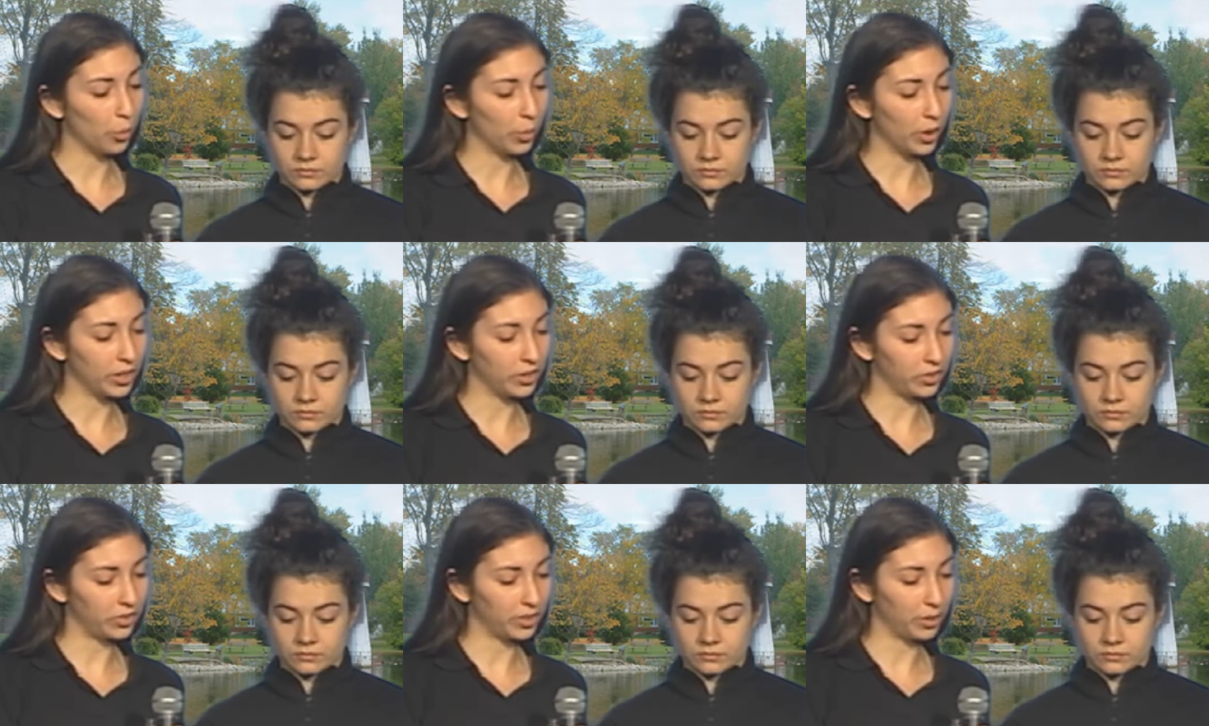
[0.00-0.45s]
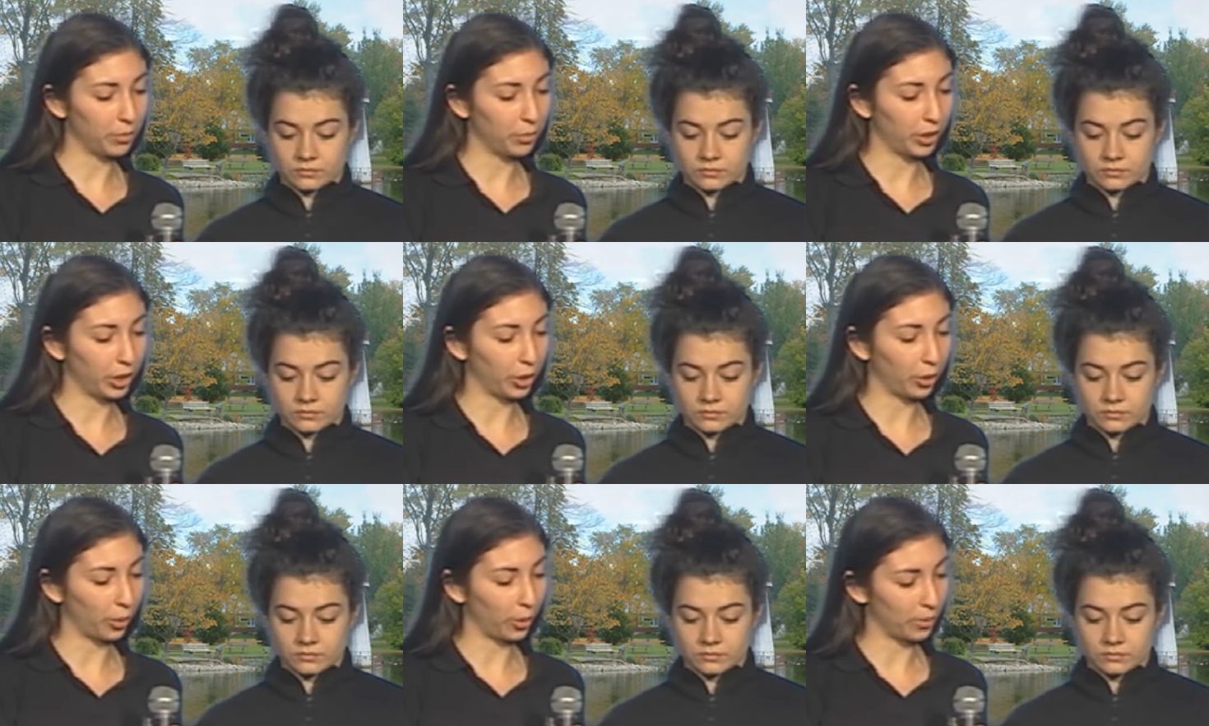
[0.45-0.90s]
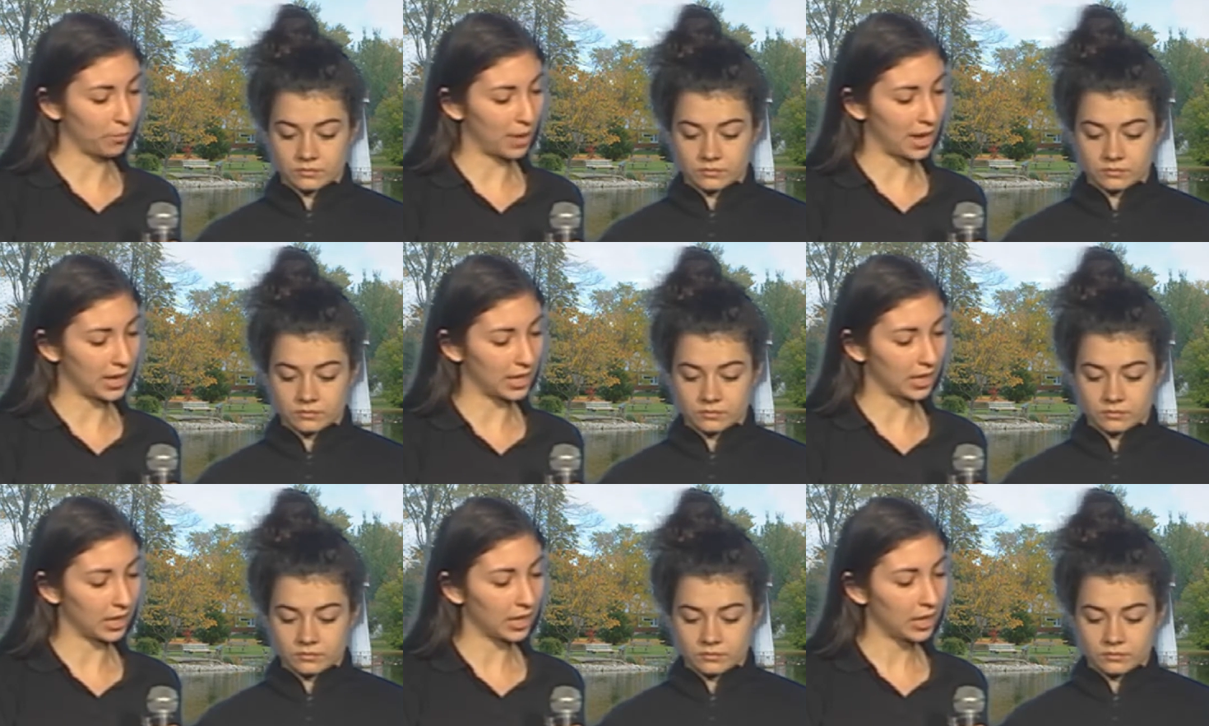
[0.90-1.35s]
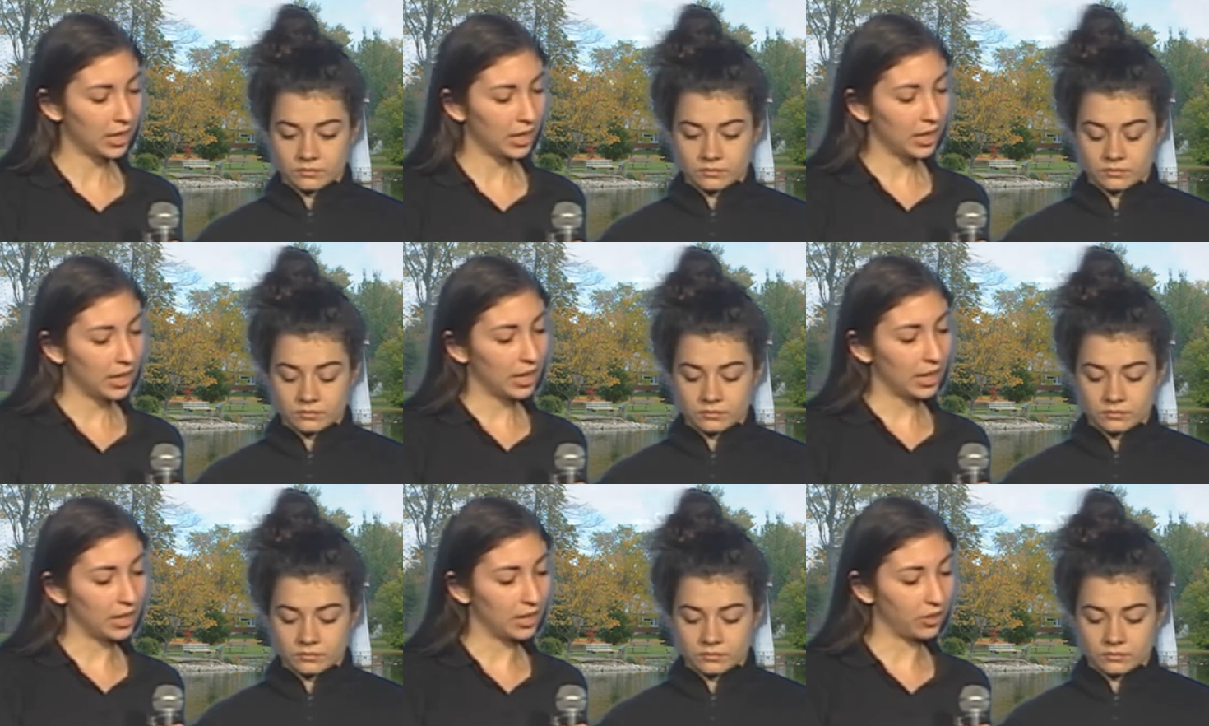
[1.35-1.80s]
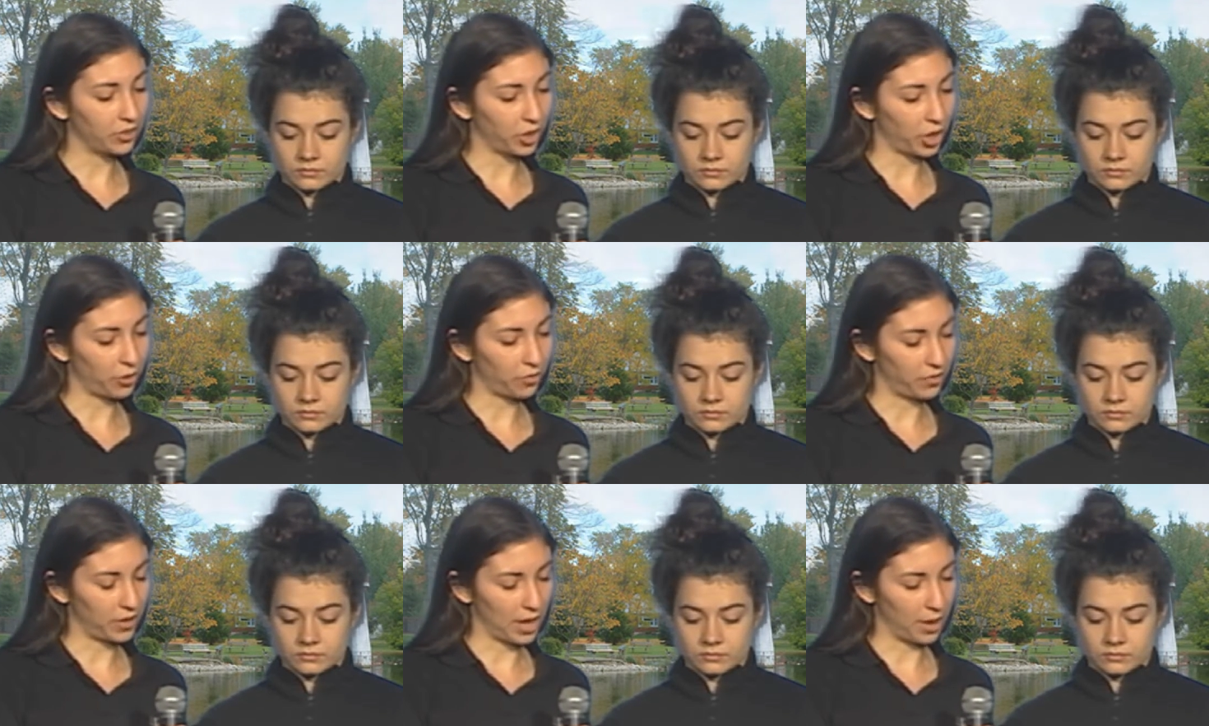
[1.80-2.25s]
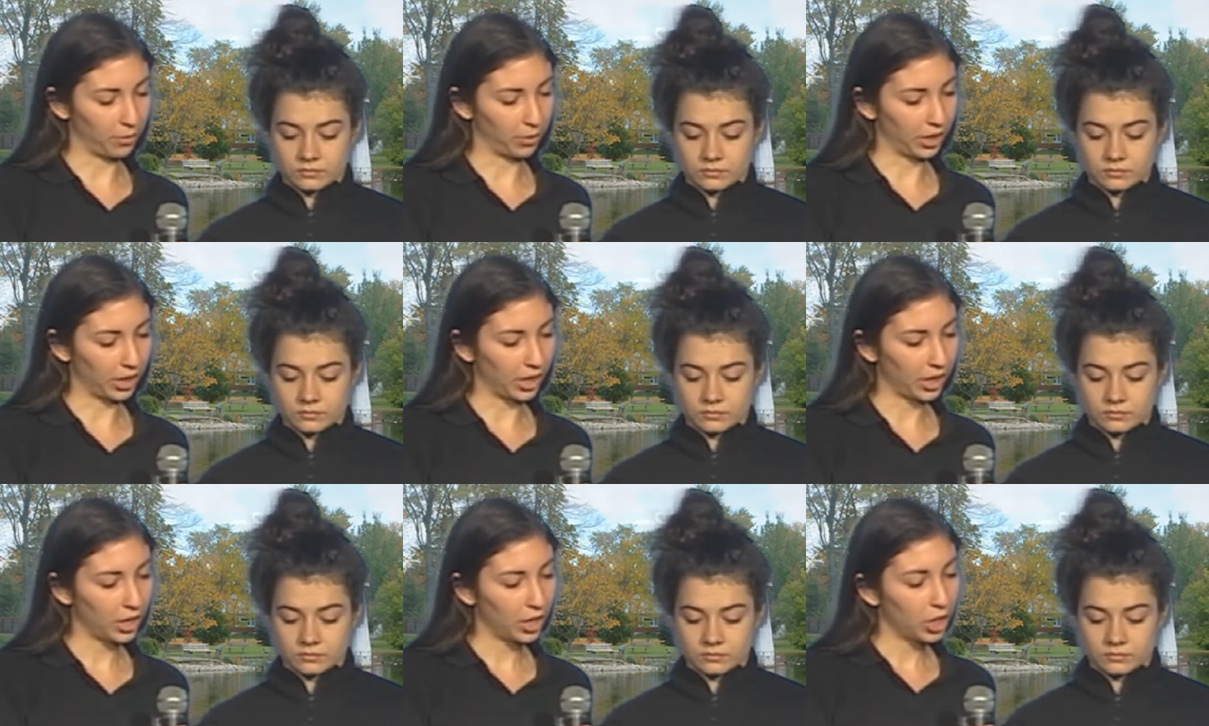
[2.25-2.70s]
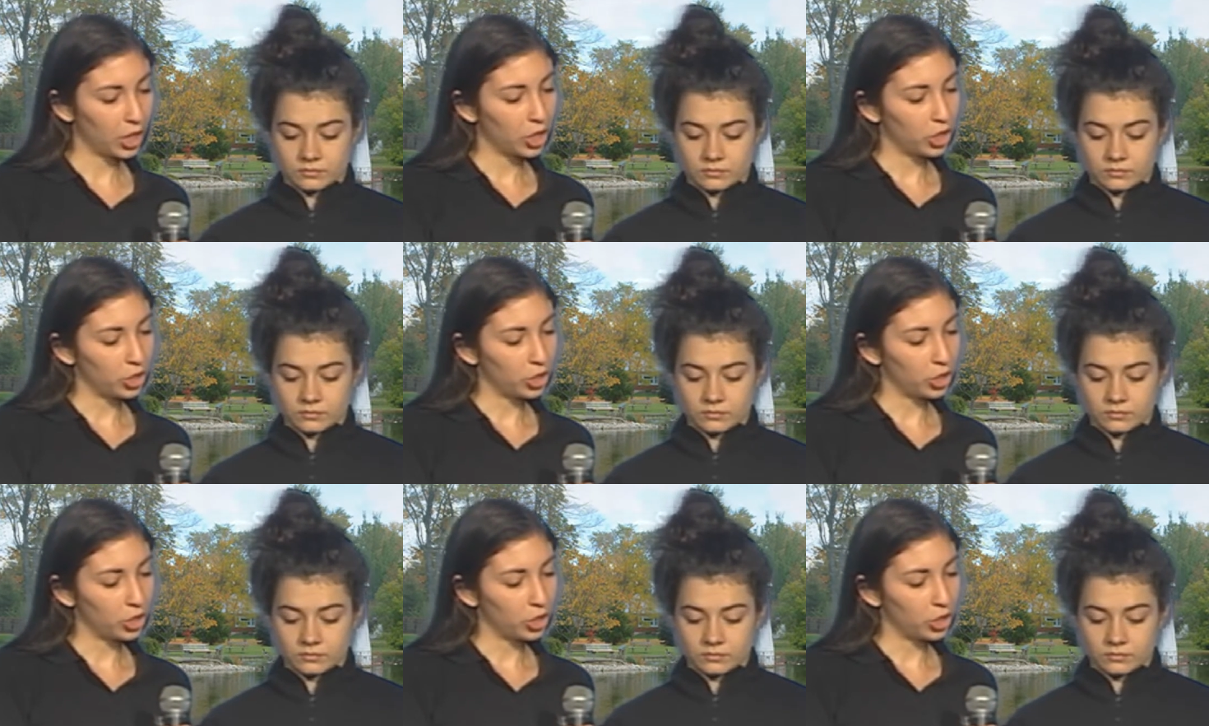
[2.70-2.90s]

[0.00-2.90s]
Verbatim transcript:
Speaker 1: one sibling or many. It is our family.